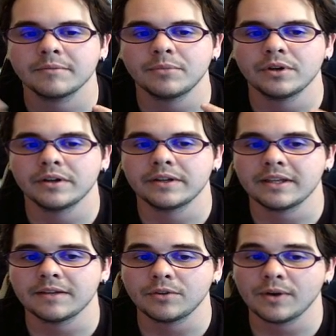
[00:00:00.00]
But
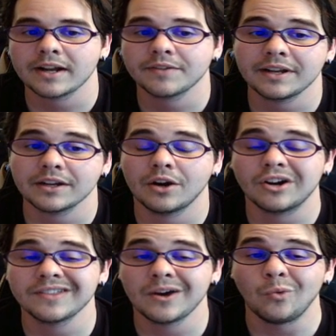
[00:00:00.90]
if you activate a
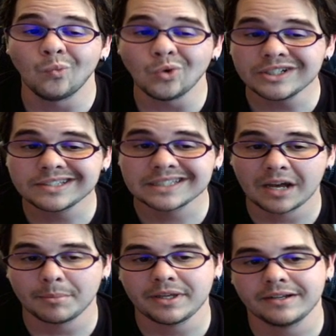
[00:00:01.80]
card that would
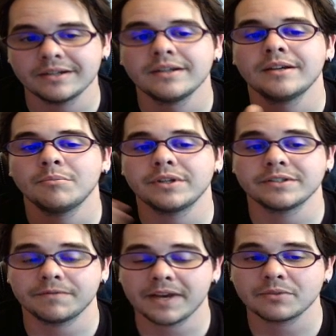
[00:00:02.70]
summon, but its
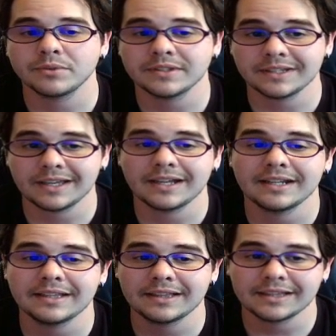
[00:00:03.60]
effect was
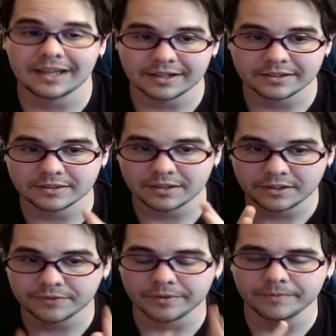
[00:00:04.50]
negated, that is a
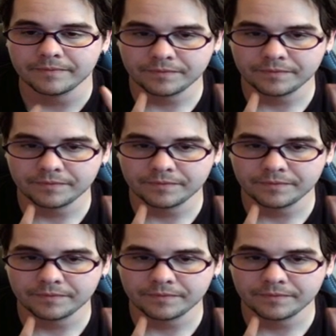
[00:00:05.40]
different